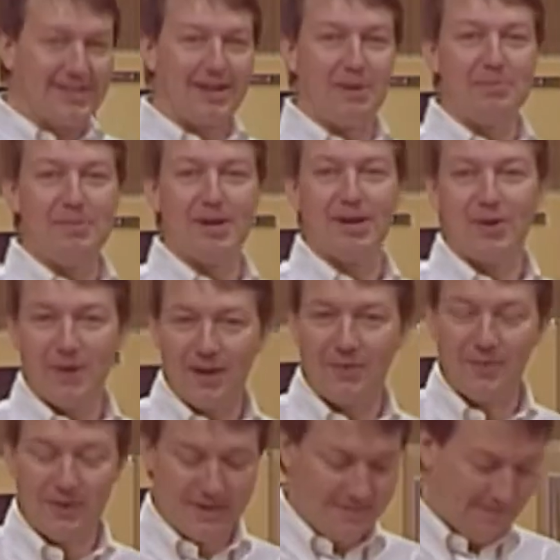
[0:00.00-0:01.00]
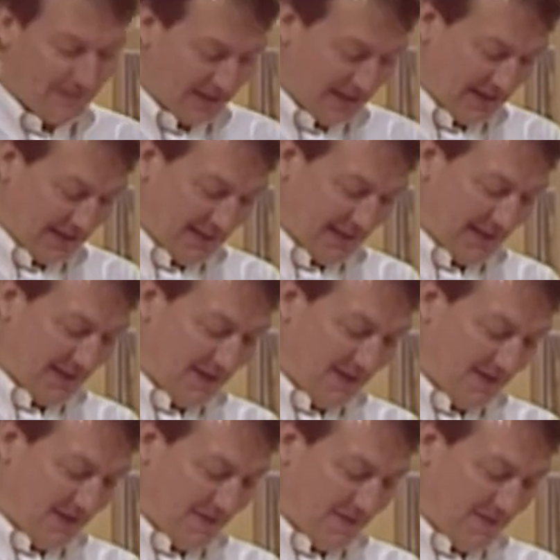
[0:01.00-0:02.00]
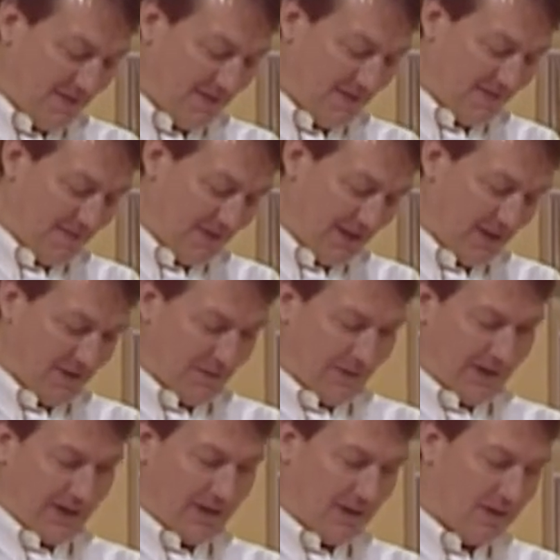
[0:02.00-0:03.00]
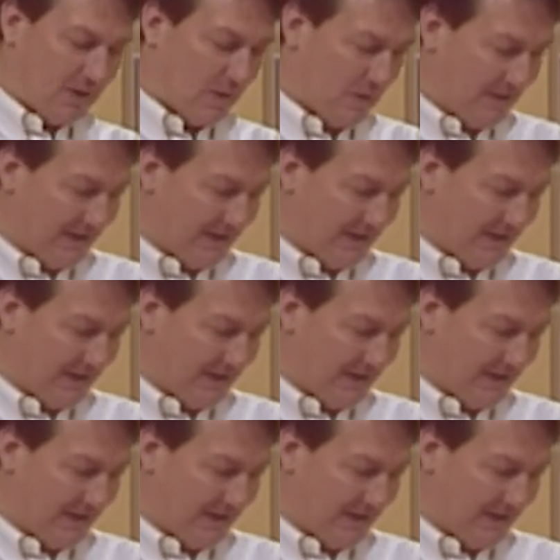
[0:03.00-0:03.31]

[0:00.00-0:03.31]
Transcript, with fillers: going to be a quick one. So here we go.